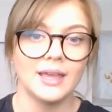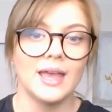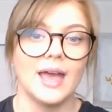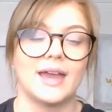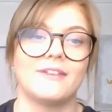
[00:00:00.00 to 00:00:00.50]

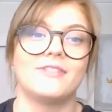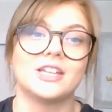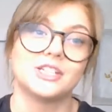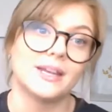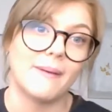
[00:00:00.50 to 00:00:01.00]
And I
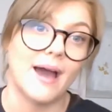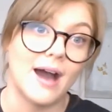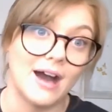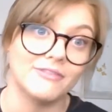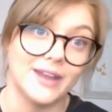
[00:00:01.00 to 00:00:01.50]
finished in about
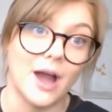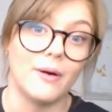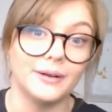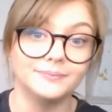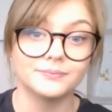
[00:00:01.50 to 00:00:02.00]
half an
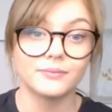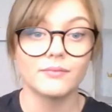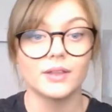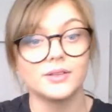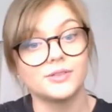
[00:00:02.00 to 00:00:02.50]
hour.
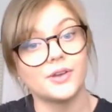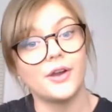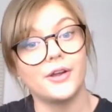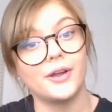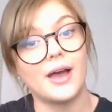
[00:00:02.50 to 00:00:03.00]

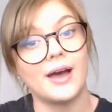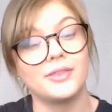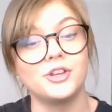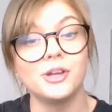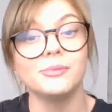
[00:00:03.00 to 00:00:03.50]
So
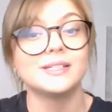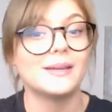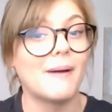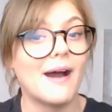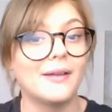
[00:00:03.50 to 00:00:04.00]
the
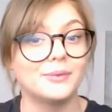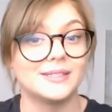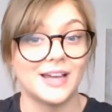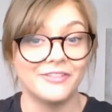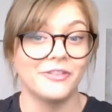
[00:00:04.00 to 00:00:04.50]
numeracy part was
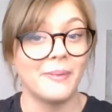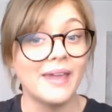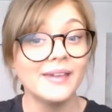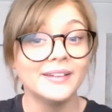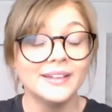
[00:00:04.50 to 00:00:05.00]
tough for
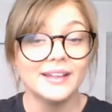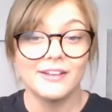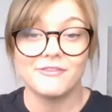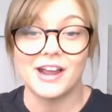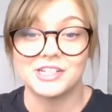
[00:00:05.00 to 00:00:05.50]
me.
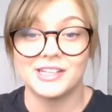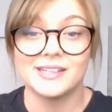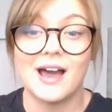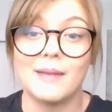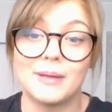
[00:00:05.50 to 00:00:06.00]
Fractions
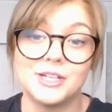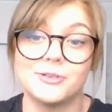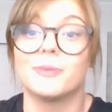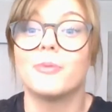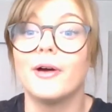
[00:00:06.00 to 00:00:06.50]
aren't my
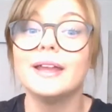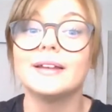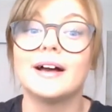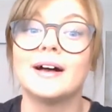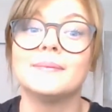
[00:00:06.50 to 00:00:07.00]
strong point,
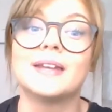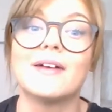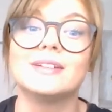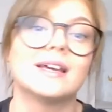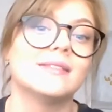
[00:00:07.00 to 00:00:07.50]
and
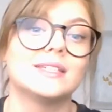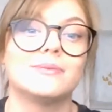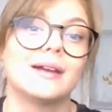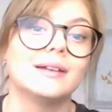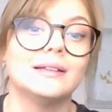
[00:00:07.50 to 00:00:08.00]
having done this
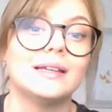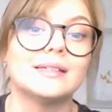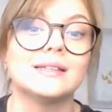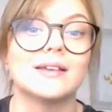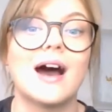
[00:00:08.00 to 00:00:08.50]
regularly
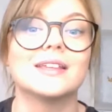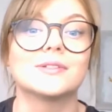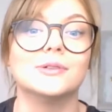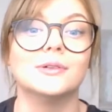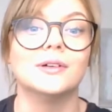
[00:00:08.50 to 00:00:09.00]
since high
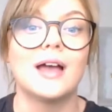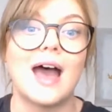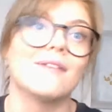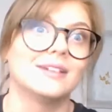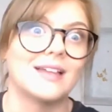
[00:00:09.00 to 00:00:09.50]
school,
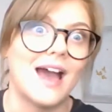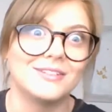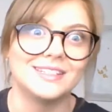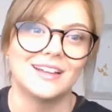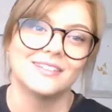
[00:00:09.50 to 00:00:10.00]
haven't
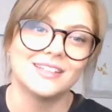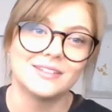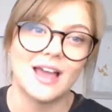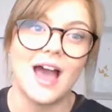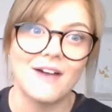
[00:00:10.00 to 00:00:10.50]
done
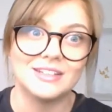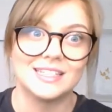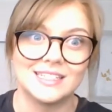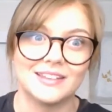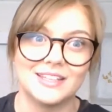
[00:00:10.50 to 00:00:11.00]

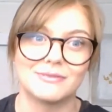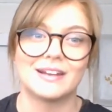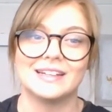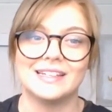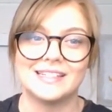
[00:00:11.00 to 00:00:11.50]
this
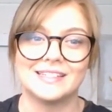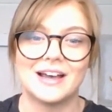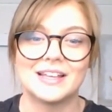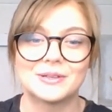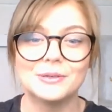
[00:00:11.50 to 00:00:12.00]
regularly since
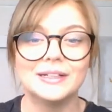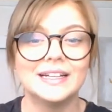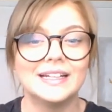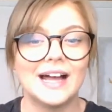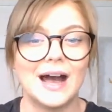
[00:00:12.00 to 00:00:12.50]
high school,
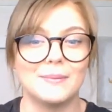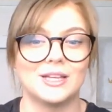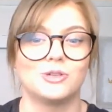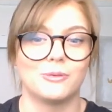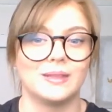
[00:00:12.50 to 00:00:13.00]

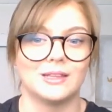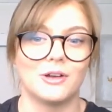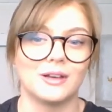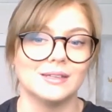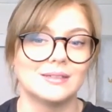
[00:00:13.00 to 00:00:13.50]
it took me the
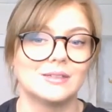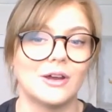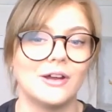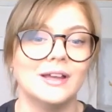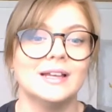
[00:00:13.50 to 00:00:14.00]
longest.
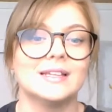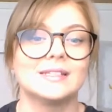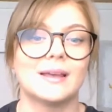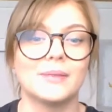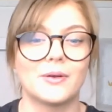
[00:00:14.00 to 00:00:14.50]
So
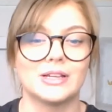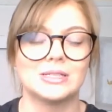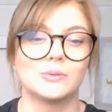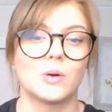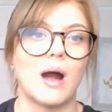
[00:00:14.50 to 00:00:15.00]
some of the
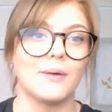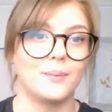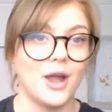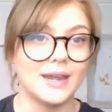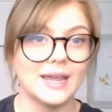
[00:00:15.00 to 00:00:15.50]
questions were quite
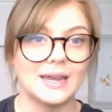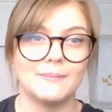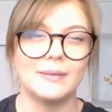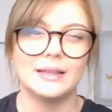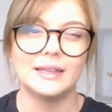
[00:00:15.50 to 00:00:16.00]
wordy, and
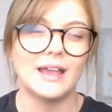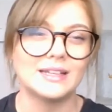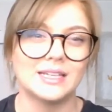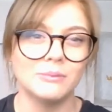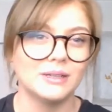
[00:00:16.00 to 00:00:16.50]
admittedly, I
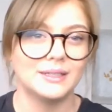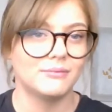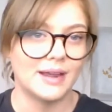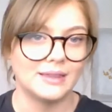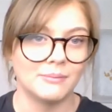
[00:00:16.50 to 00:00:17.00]
didn't really
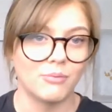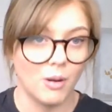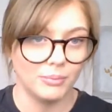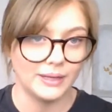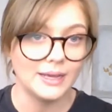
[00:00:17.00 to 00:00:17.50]
read them
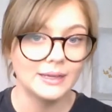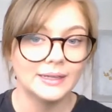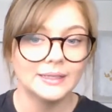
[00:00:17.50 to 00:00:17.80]
properly.